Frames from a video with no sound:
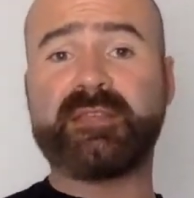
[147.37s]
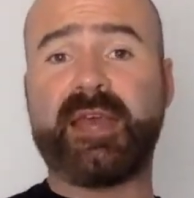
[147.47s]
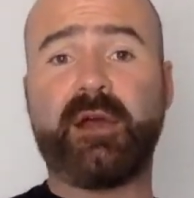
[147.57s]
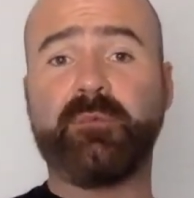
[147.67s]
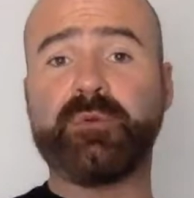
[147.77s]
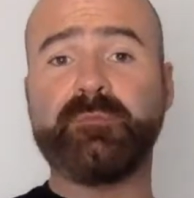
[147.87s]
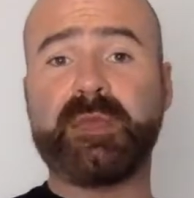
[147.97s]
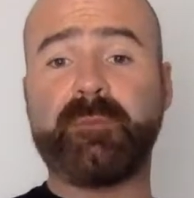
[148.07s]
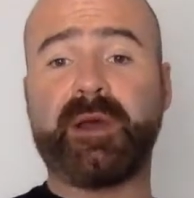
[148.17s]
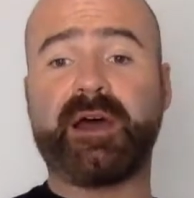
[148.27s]
to help and be
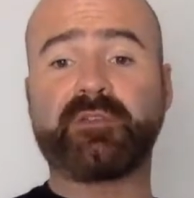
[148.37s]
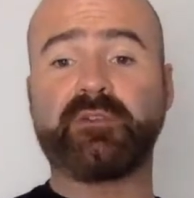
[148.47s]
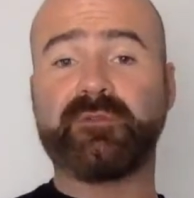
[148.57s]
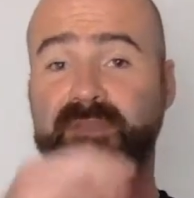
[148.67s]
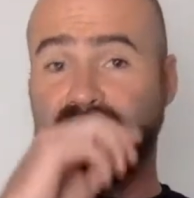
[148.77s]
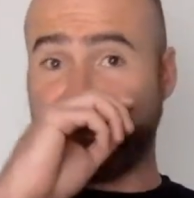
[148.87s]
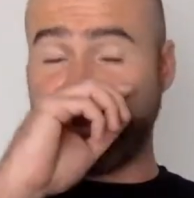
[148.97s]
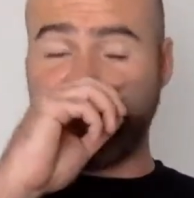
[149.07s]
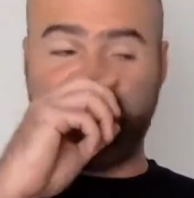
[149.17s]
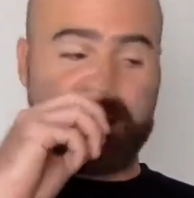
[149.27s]
a part of at the
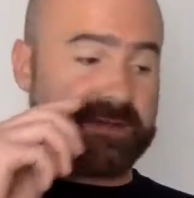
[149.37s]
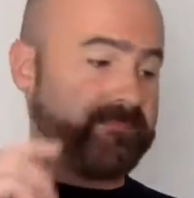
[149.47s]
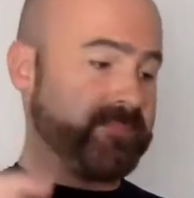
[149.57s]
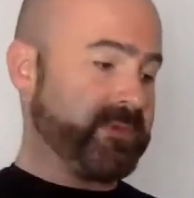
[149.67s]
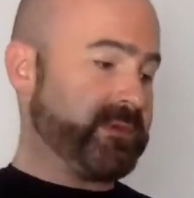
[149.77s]
same time.